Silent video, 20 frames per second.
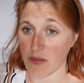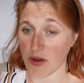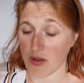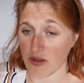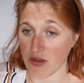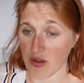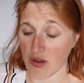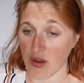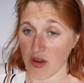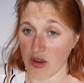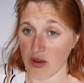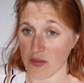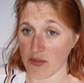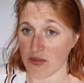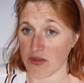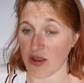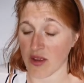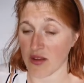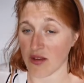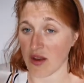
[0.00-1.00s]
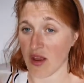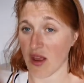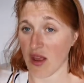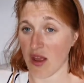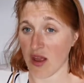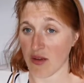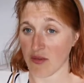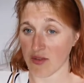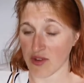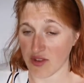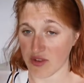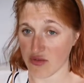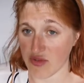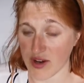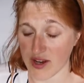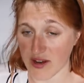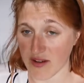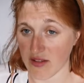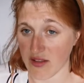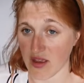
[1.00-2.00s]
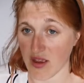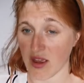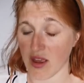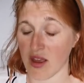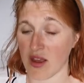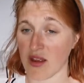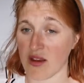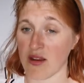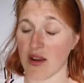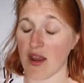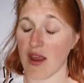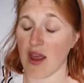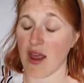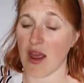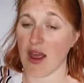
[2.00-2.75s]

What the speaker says: perturbed and restricted,